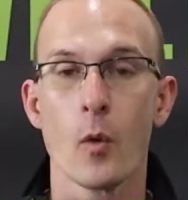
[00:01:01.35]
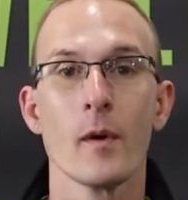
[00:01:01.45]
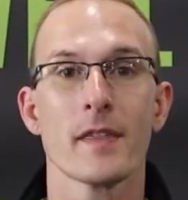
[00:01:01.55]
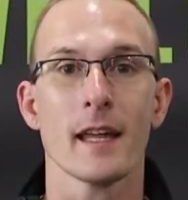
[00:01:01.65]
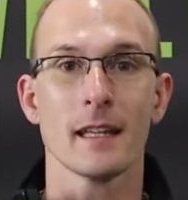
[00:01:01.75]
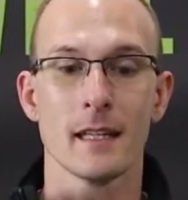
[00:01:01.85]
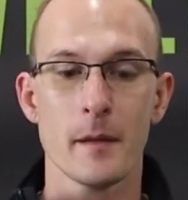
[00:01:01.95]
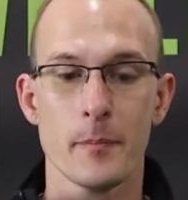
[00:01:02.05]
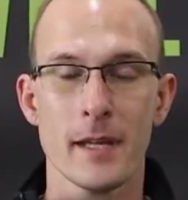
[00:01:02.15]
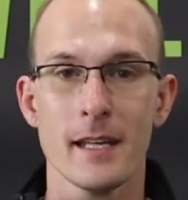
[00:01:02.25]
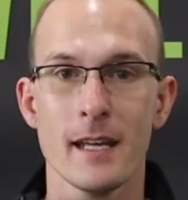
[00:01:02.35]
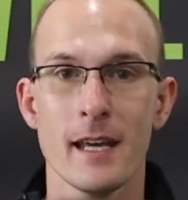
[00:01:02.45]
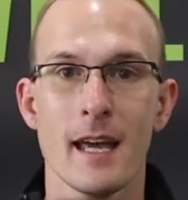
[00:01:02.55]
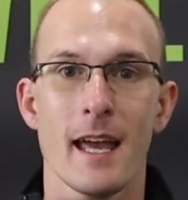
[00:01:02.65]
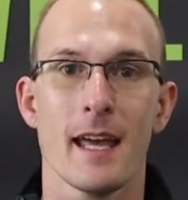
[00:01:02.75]
with a lipid
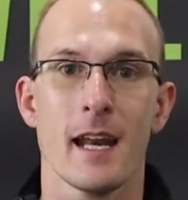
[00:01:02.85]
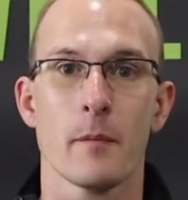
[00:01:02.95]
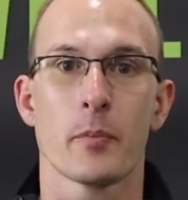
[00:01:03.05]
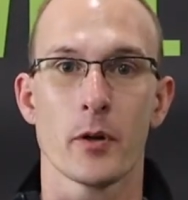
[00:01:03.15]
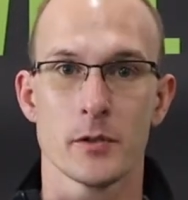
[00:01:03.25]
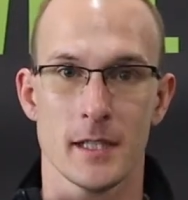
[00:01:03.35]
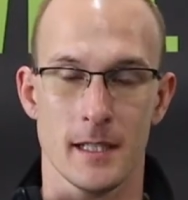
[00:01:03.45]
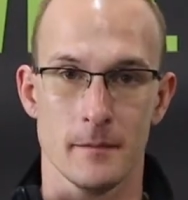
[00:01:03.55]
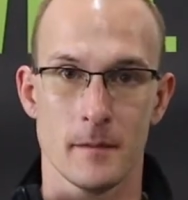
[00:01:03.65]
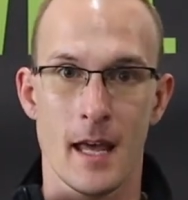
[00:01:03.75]
and a protein.